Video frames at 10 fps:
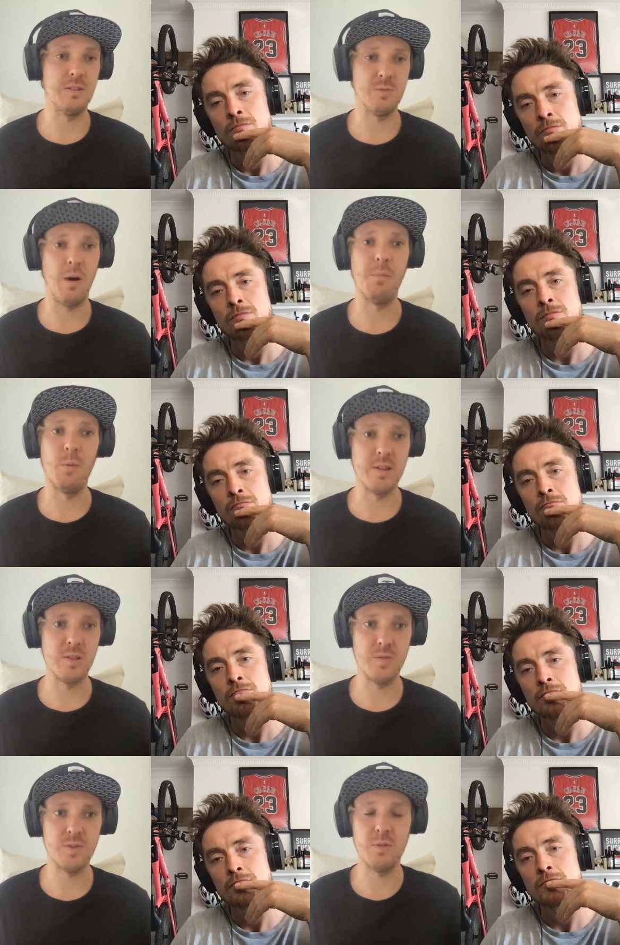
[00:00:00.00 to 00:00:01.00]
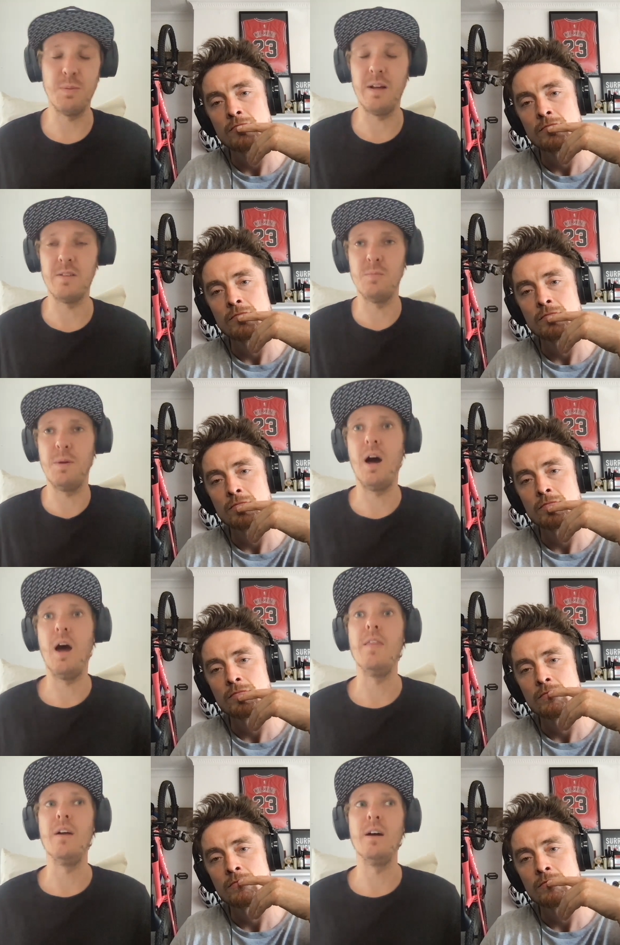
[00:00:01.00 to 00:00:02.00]
Speaker 1: spark, but we sort of took part, took part
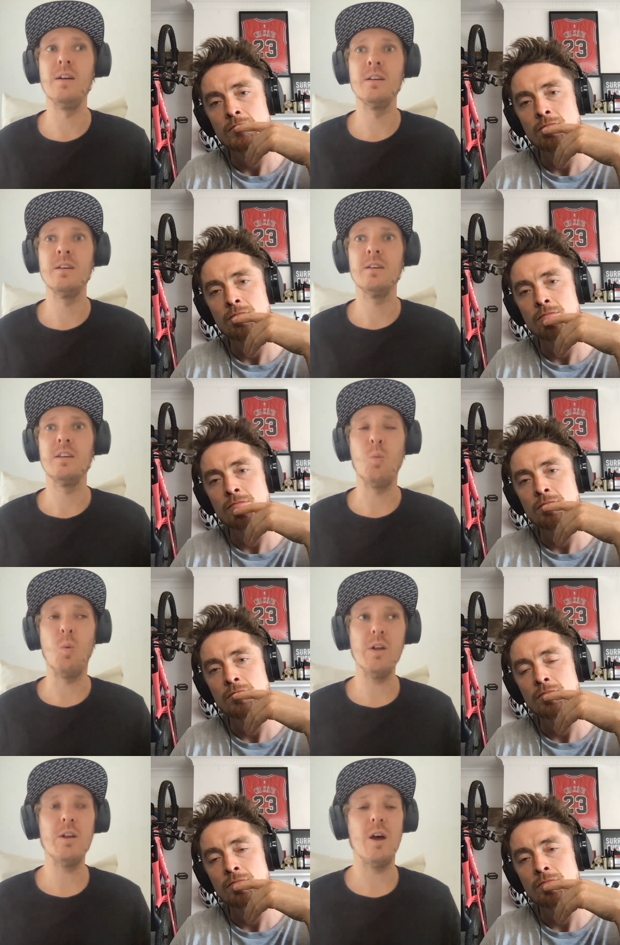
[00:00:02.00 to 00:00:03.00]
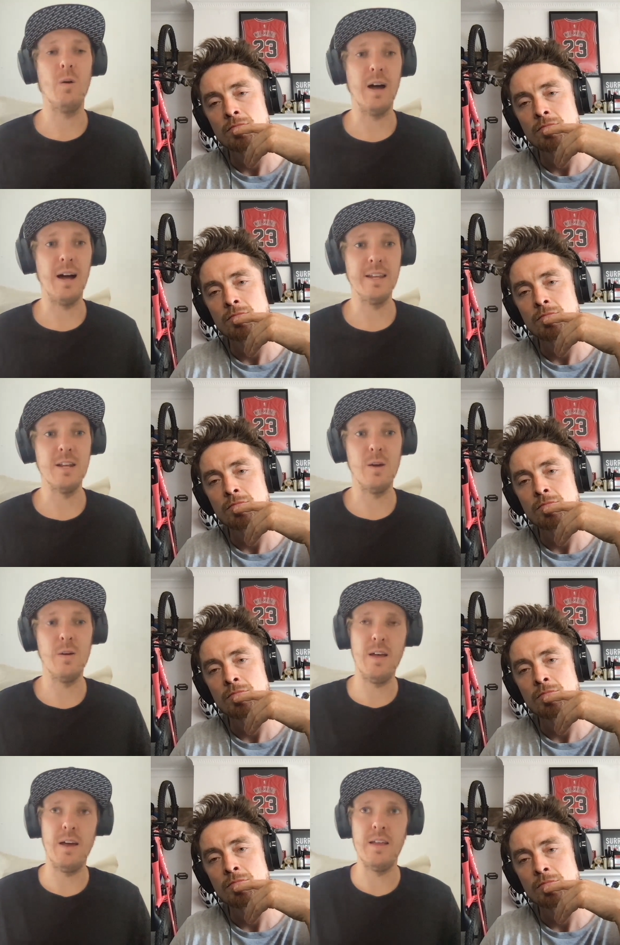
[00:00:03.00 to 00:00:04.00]
in that. You want to know that, you know,
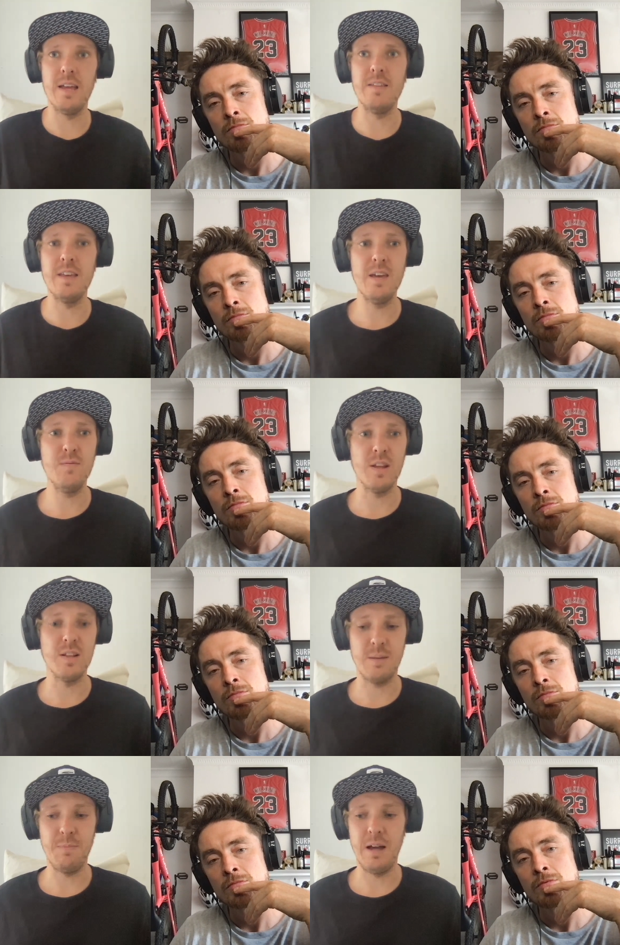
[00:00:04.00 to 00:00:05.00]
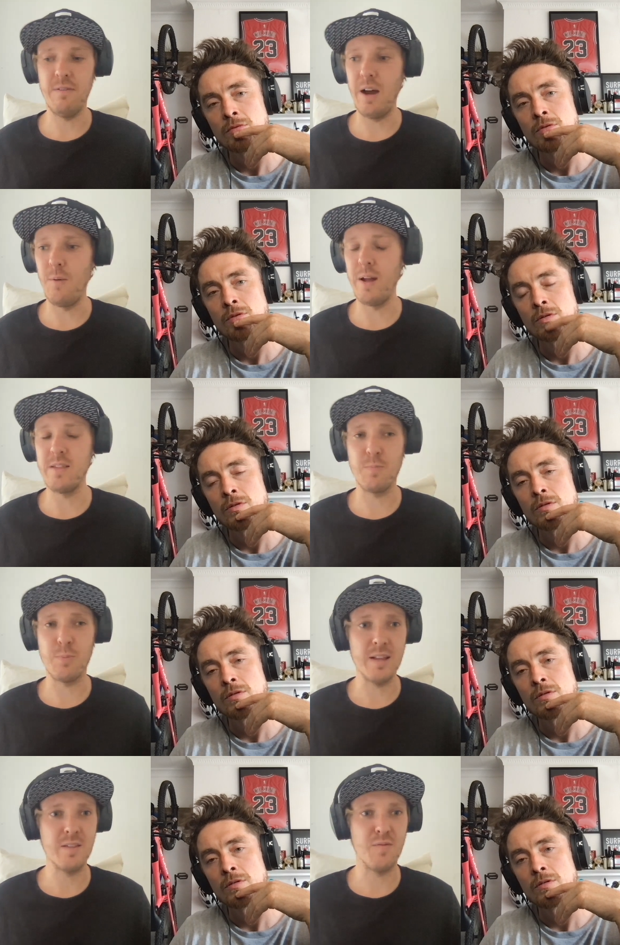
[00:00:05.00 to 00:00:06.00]
at, at the evenings, I'm like, right, when's
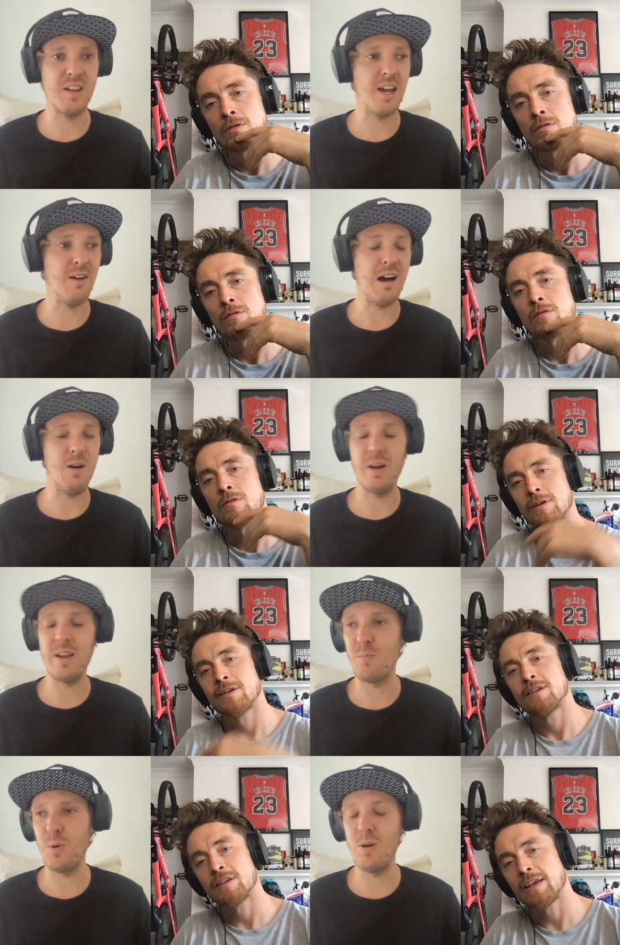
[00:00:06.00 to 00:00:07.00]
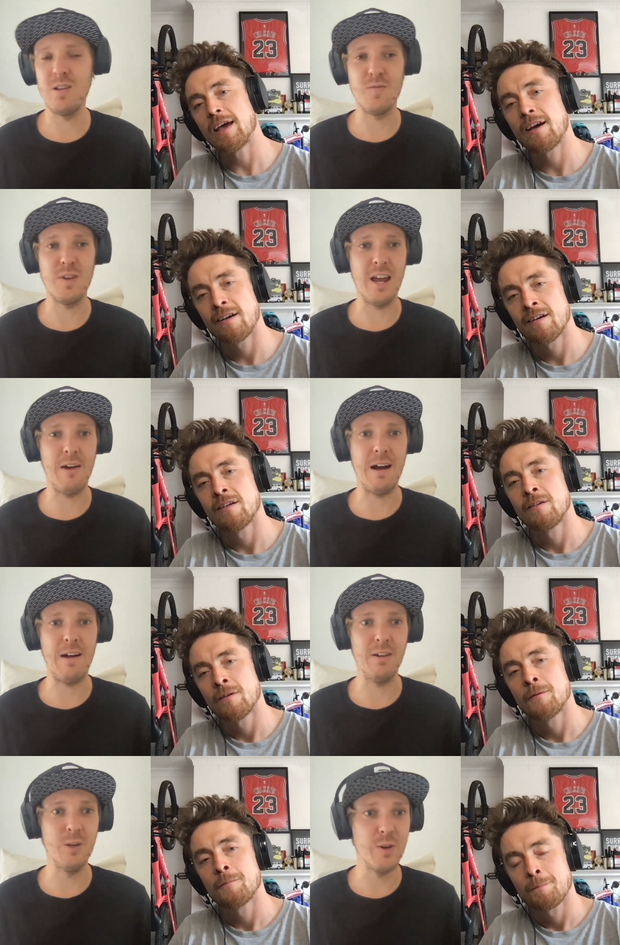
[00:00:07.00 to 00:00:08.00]
Bren's video out? When's Bernard's yeah. video
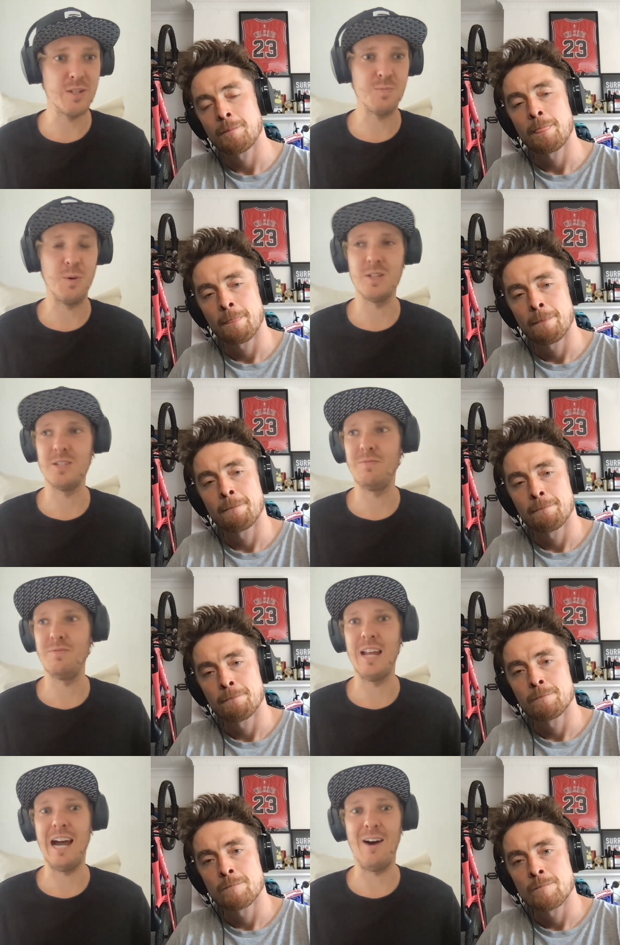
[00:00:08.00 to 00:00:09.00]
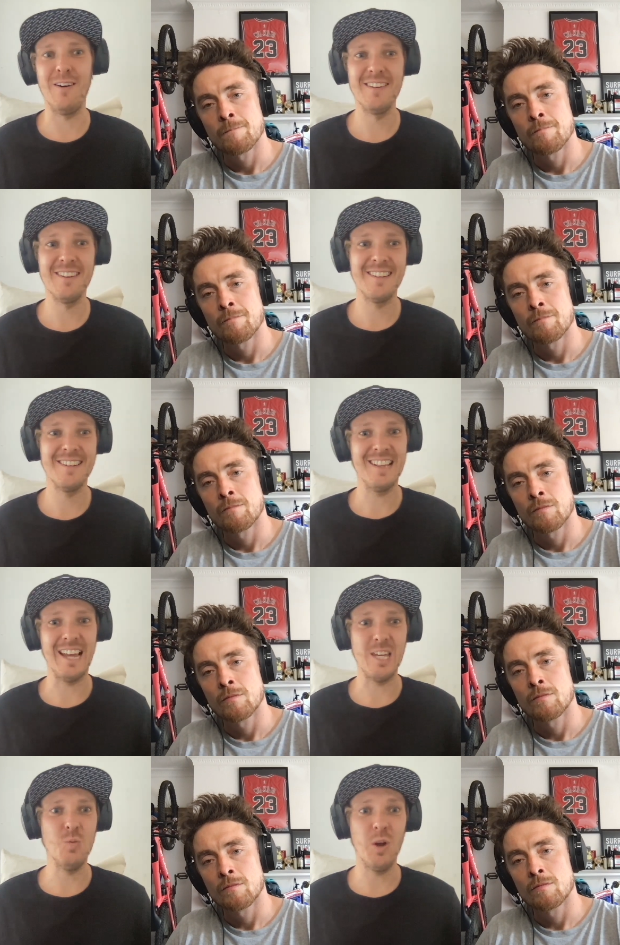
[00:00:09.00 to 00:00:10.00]
out? Lewis has put something out.
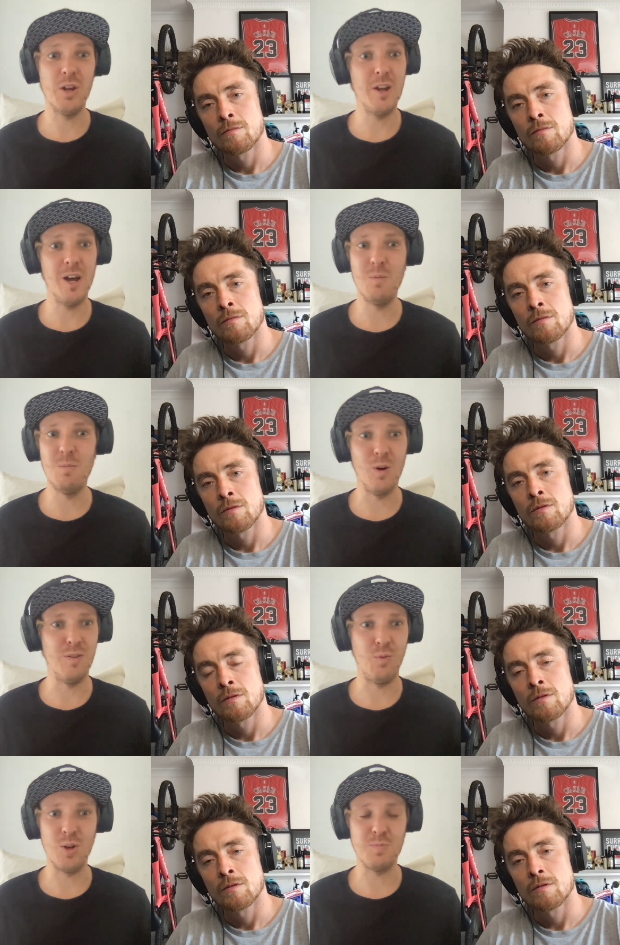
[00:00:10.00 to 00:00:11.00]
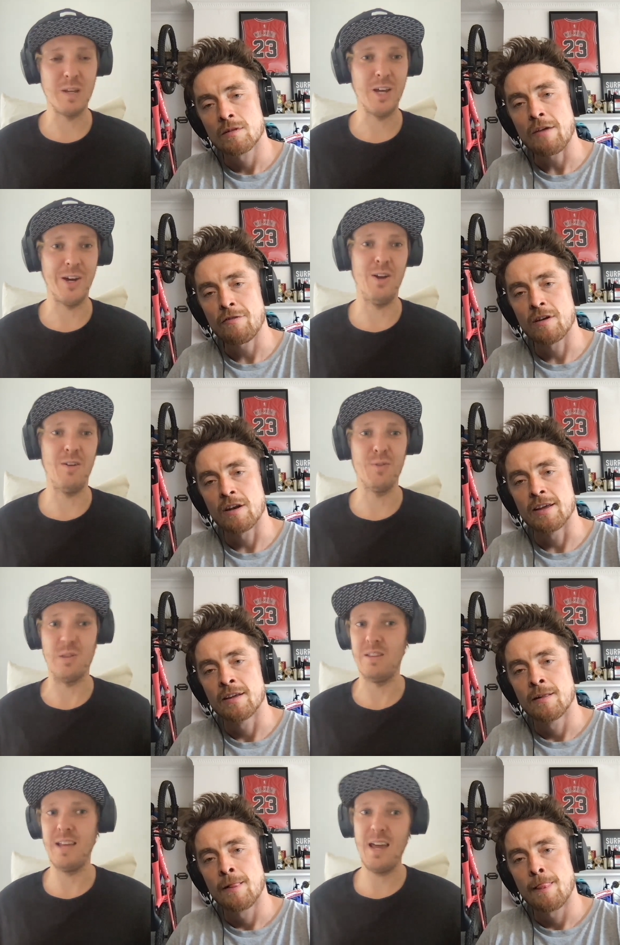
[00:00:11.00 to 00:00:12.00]
Like, you want to know more of what's been Definitely. going on through
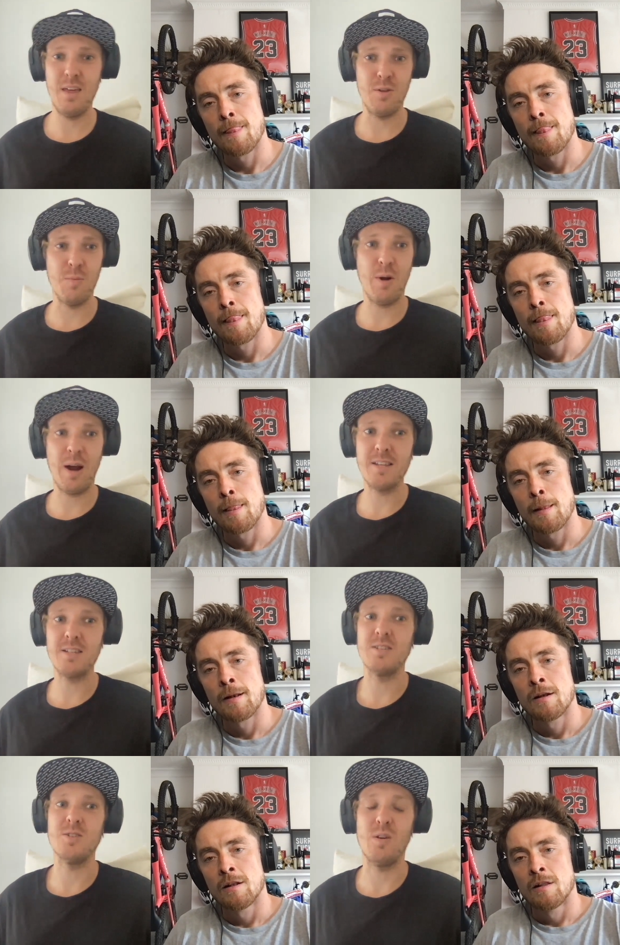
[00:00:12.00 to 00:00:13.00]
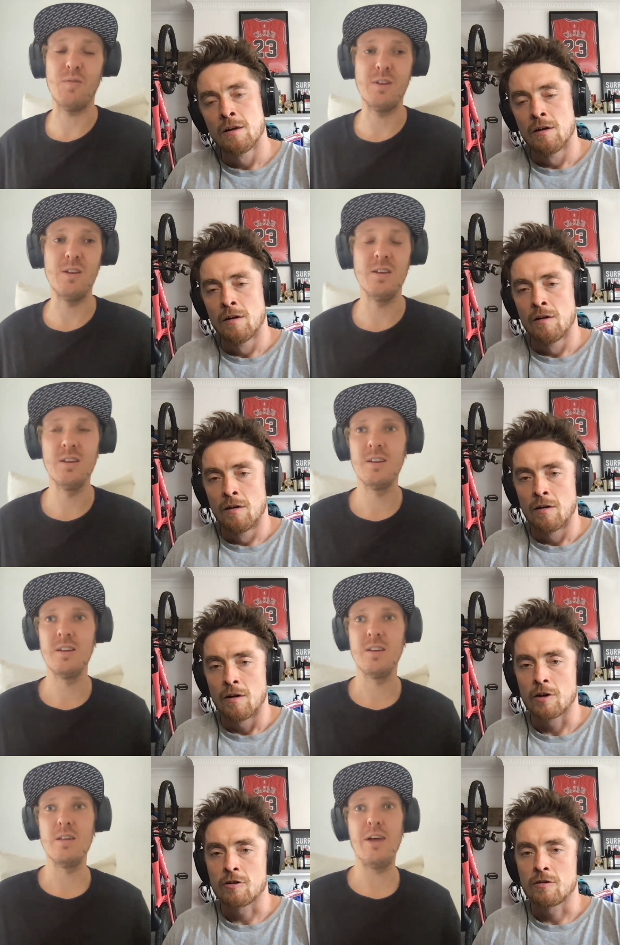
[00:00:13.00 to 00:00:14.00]
the day, through practice and stuff. And you,
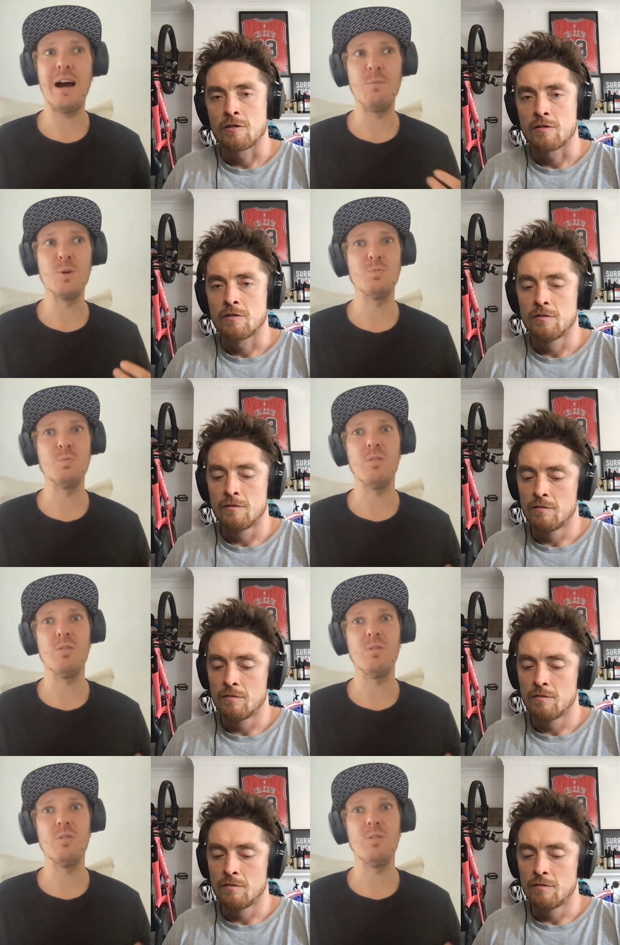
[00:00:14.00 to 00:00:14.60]
you're that much more